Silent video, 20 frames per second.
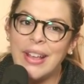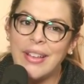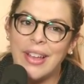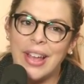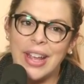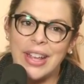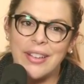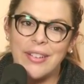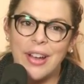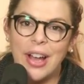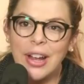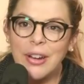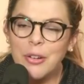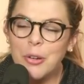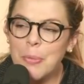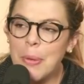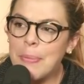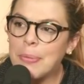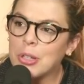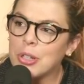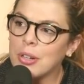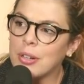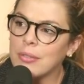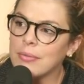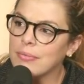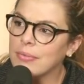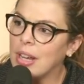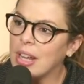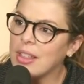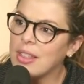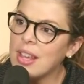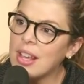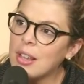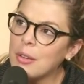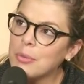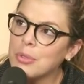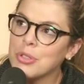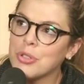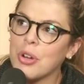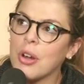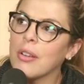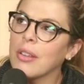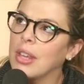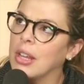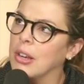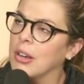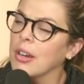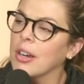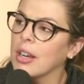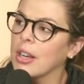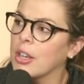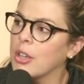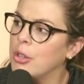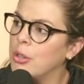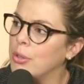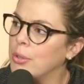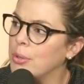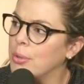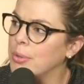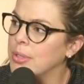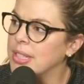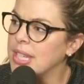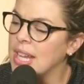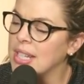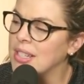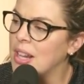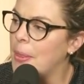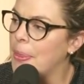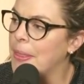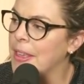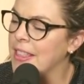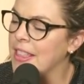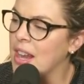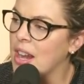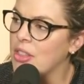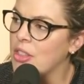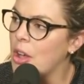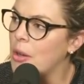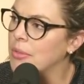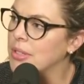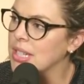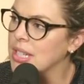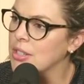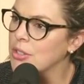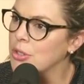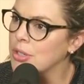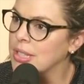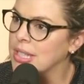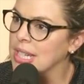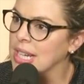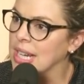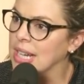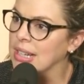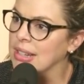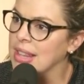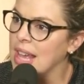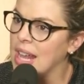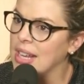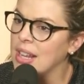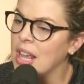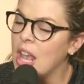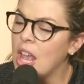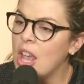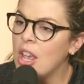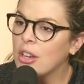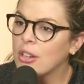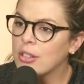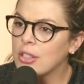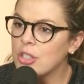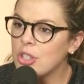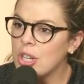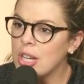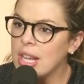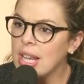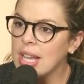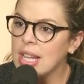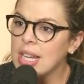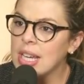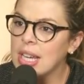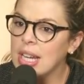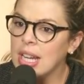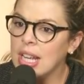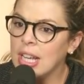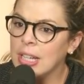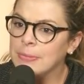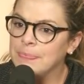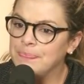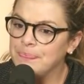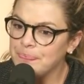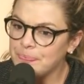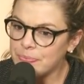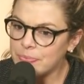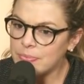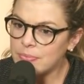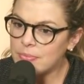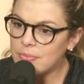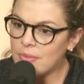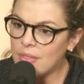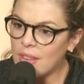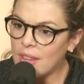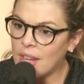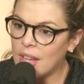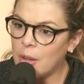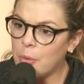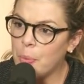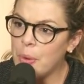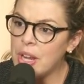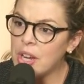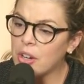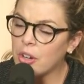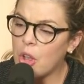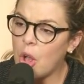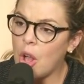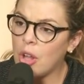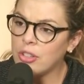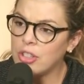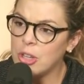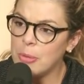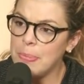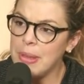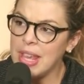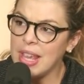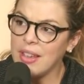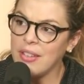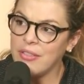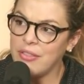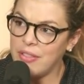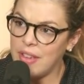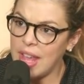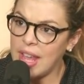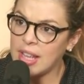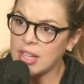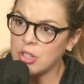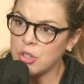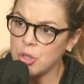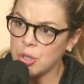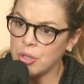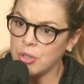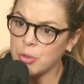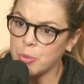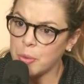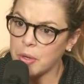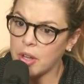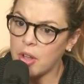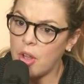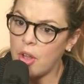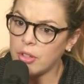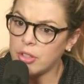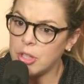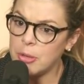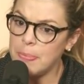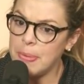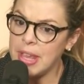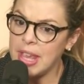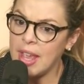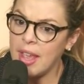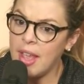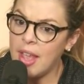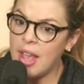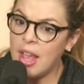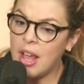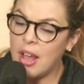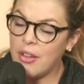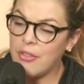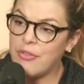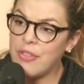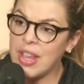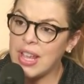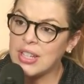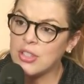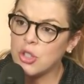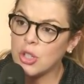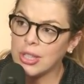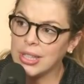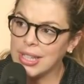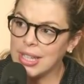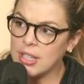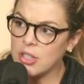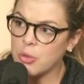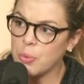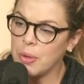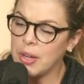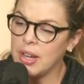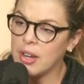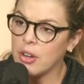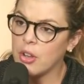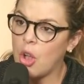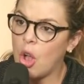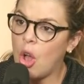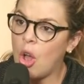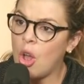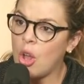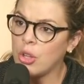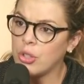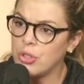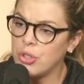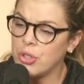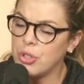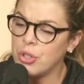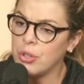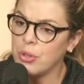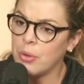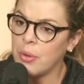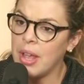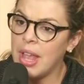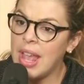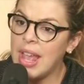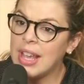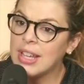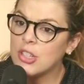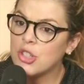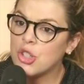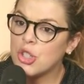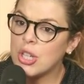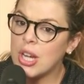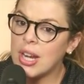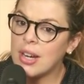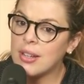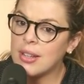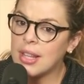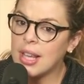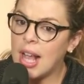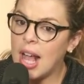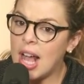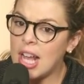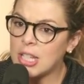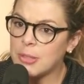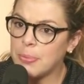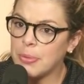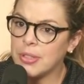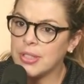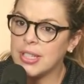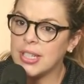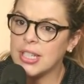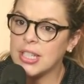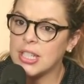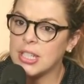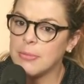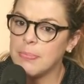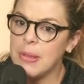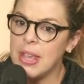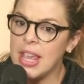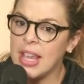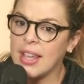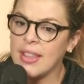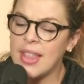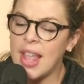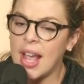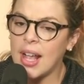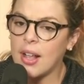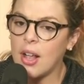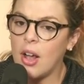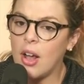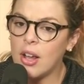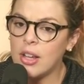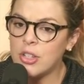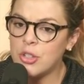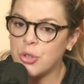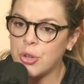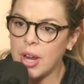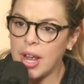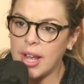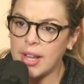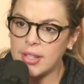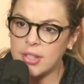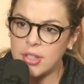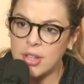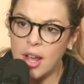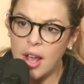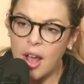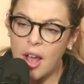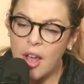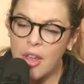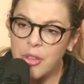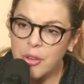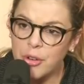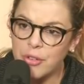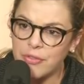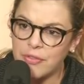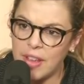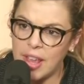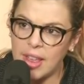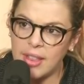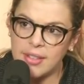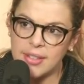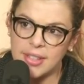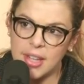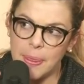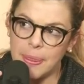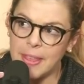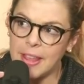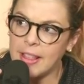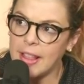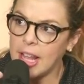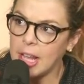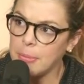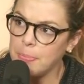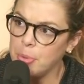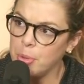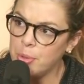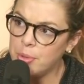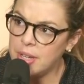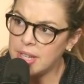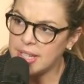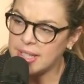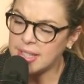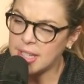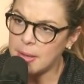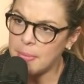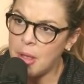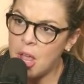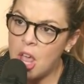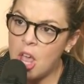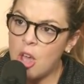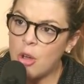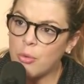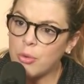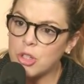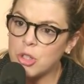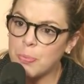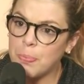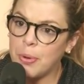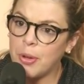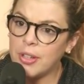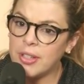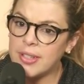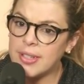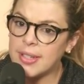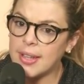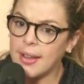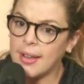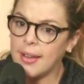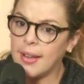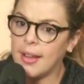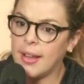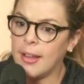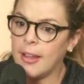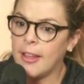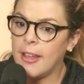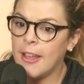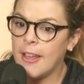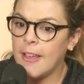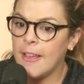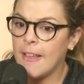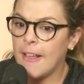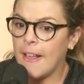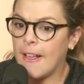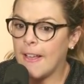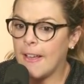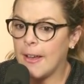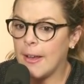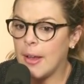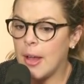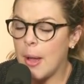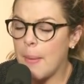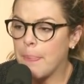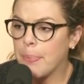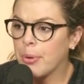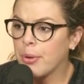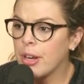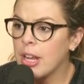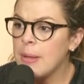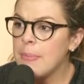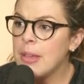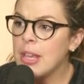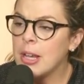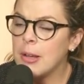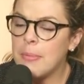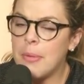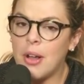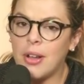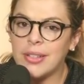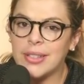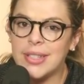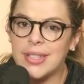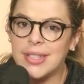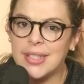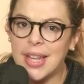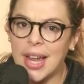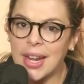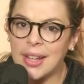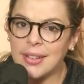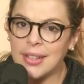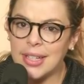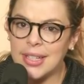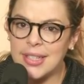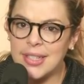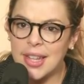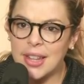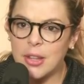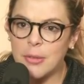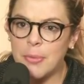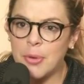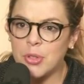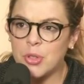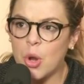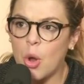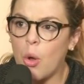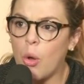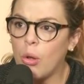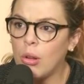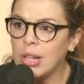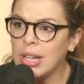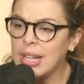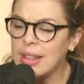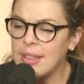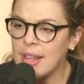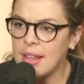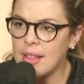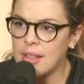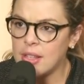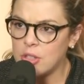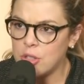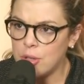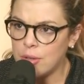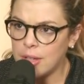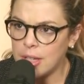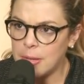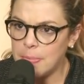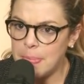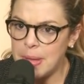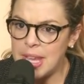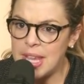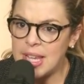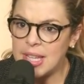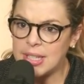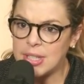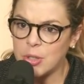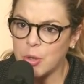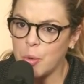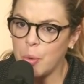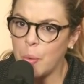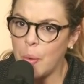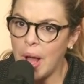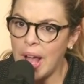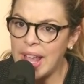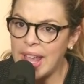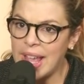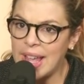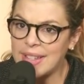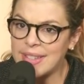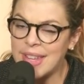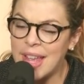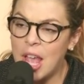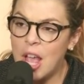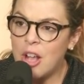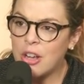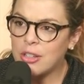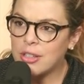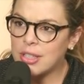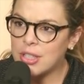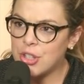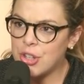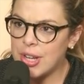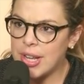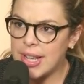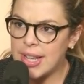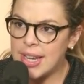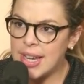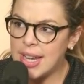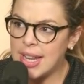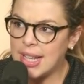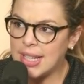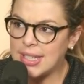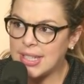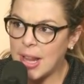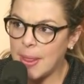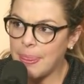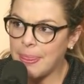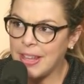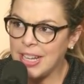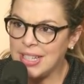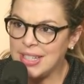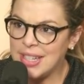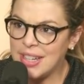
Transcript: Like, I remember, I think it was Charlie Kirk who said something that I thought was interesting, that Christianity, we are called to be evangels. We're called to be evangelists. We are called to share the gospel and to speak. And that contrast to other faiths, something like Buddhism, which puts a premium on silence, that the most holy thing that you can be is quiet. Christianity is something